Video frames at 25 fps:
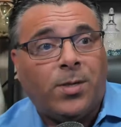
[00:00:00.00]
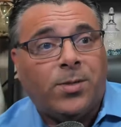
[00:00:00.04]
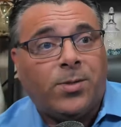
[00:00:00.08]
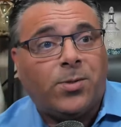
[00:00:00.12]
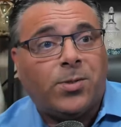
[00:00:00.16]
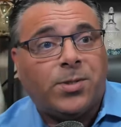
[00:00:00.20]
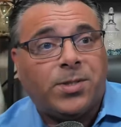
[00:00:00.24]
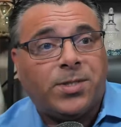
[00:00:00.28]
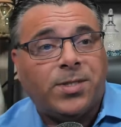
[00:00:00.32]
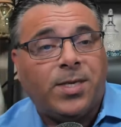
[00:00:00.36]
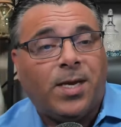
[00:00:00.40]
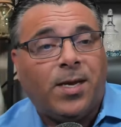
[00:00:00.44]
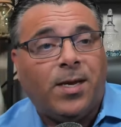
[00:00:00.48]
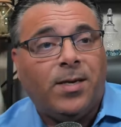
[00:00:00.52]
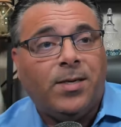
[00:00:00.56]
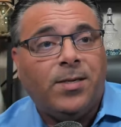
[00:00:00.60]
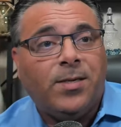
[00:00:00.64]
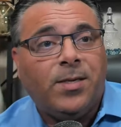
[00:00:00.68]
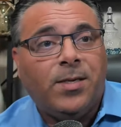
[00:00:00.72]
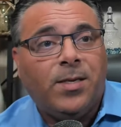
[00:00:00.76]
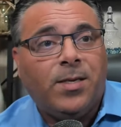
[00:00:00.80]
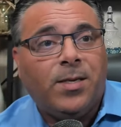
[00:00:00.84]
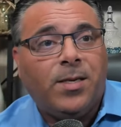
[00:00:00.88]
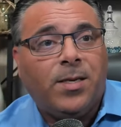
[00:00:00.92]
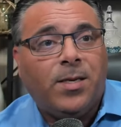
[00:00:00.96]
understand,
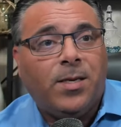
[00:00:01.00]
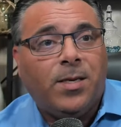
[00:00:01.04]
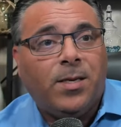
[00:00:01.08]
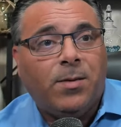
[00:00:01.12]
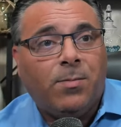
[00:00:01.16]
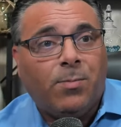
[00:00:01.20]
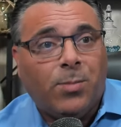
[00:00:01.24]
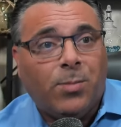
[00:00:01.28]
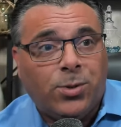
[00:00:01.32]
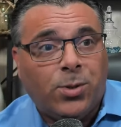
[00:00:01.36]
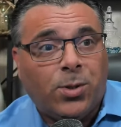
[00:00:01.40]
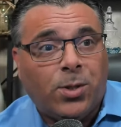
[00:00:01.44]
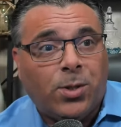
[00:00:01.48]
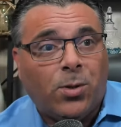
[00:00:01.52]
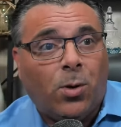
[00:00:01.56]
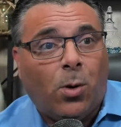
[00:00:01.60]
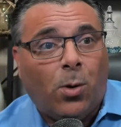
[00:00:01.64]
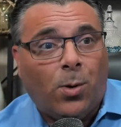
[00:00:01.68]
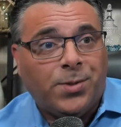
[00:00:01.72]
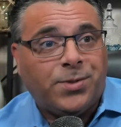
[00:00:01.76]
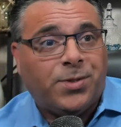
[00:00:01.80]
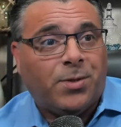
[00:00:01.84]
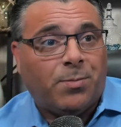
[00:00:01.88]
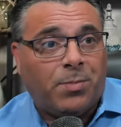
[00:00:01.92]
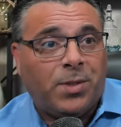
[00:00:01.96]
but you can
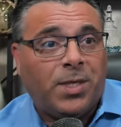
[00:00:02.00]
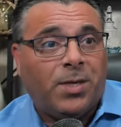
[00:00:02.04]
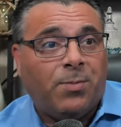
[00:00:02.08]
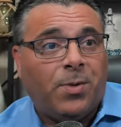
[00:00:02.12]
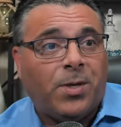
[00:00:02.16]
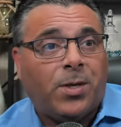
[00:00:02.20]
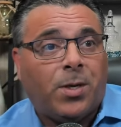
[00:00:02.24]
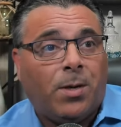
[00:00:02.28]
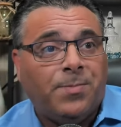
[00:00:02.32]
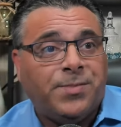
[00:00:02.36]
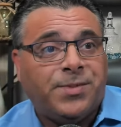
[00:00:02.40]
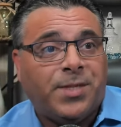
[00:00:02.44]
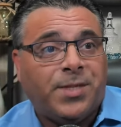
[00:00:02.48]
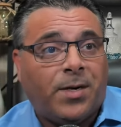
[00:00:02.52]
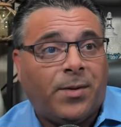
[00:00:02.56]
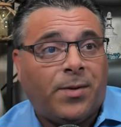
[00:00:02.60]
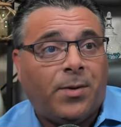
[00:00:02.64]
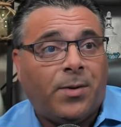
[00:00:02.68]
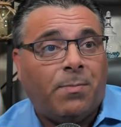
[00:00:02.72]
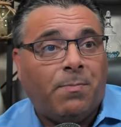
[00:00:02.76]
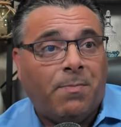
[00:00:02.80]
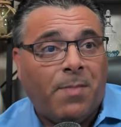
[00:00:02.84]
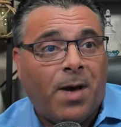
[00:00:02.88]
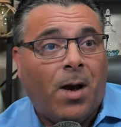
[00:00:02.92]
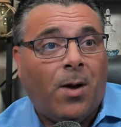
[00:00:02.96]
also believe what comes out of
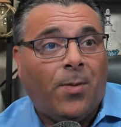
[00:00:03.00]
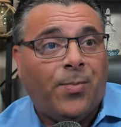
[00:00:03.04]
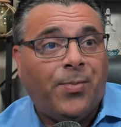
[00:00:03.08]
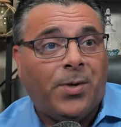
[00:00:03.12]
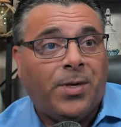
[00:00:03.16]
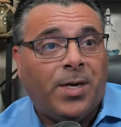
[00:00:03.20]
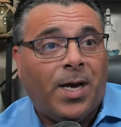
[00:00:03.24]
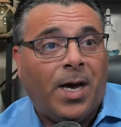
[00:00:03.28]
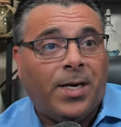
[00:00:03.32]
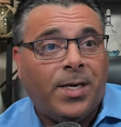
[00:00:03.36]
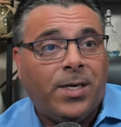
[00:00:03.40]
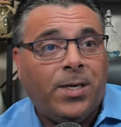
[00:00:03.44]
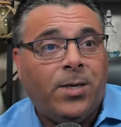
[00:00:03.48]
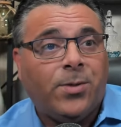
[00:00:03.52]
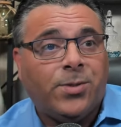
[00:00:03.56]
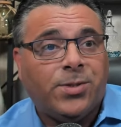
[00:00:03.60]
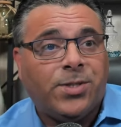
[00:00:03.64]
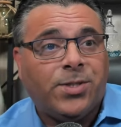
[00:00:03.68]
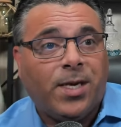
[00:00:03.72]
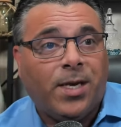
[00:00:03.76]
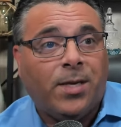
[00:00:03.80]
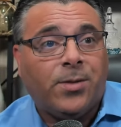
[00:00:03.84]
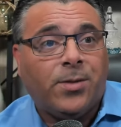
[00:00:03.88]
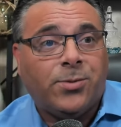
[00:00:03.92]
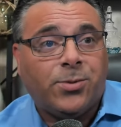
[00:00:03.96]
their mouth. They're not here
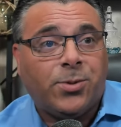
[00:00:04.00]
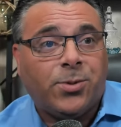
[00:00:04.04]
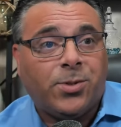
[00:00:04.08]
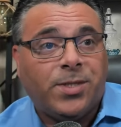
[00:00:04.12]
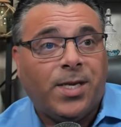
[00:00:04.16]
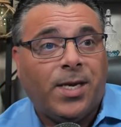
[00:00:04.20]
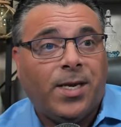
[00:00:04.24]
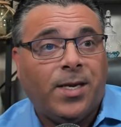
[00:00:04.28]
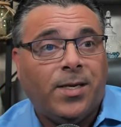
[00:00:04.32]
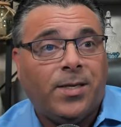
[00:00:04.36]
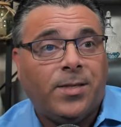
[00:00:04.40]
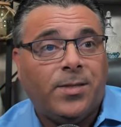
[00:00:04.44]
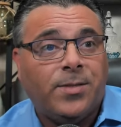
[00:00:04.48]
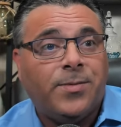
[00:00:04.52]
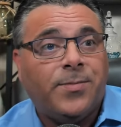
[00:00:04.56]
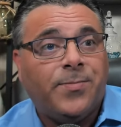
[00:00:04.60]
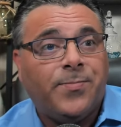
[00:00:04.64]
to entertain.